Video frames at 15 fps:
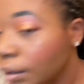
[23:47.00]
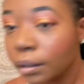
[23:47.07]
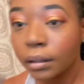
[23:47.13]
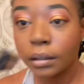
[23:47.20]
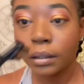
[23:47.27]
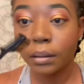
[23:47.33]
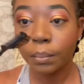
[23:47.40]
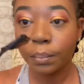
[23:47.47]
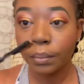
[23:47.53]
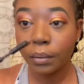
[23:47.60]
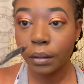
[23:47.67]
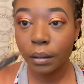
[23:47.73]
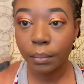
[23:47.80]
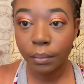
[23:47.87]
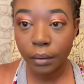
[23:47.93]

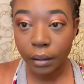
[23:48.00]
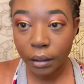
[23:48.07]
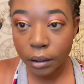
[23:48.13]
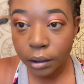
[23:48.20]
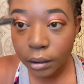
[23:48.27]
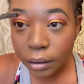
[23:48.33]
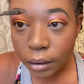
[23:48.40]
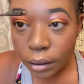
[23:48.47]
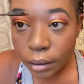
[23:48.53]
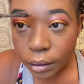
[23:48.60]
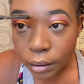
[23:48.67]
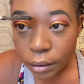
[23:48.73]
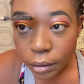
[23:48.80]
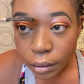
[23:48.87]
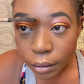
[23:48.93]
spoolie brush and
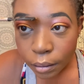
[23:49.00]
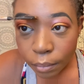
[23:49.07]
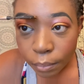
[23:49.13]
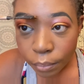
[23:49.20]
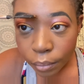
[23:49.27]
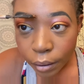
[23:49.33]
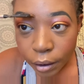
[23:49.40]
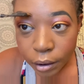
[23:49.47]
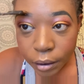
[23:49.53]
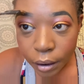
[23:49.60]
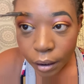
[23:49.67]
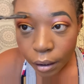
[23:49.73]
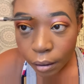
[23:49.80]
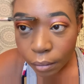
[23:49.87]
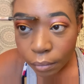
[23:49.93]
just brush
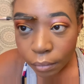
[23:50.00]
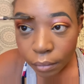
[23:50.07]
that out.